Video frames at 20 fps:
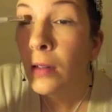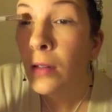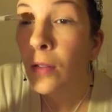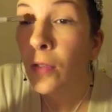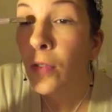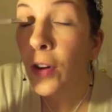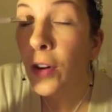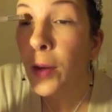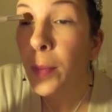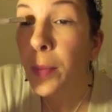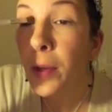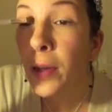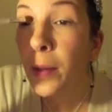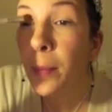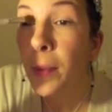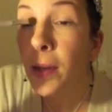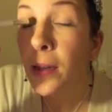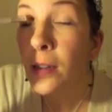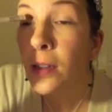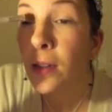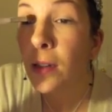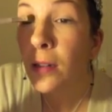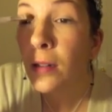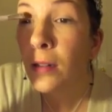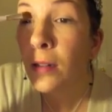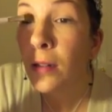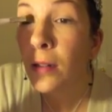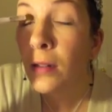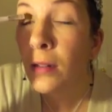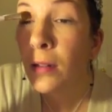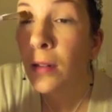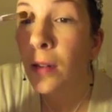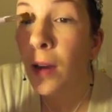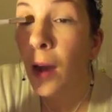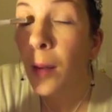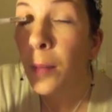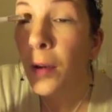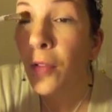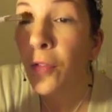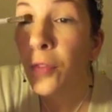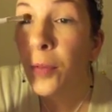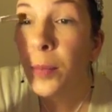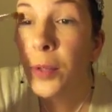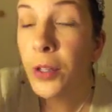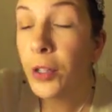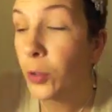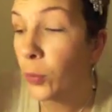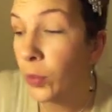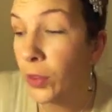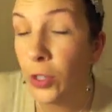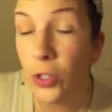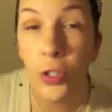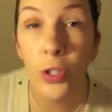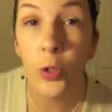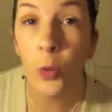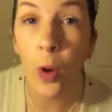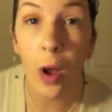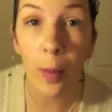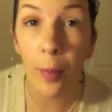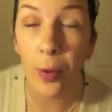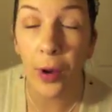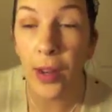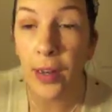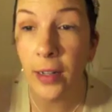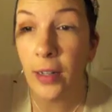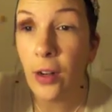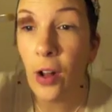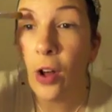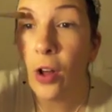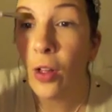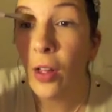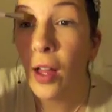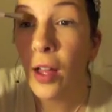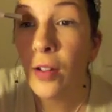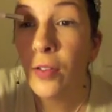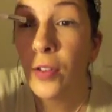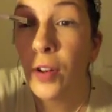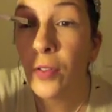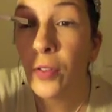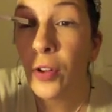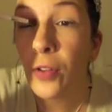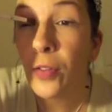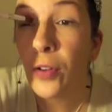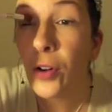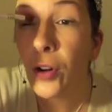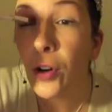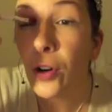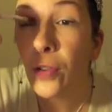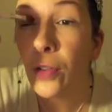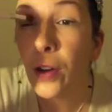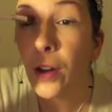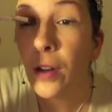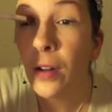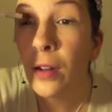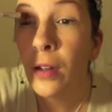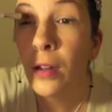Very pigmented. I'm not familiar with the DuWop brand at all. I've never even heard of it.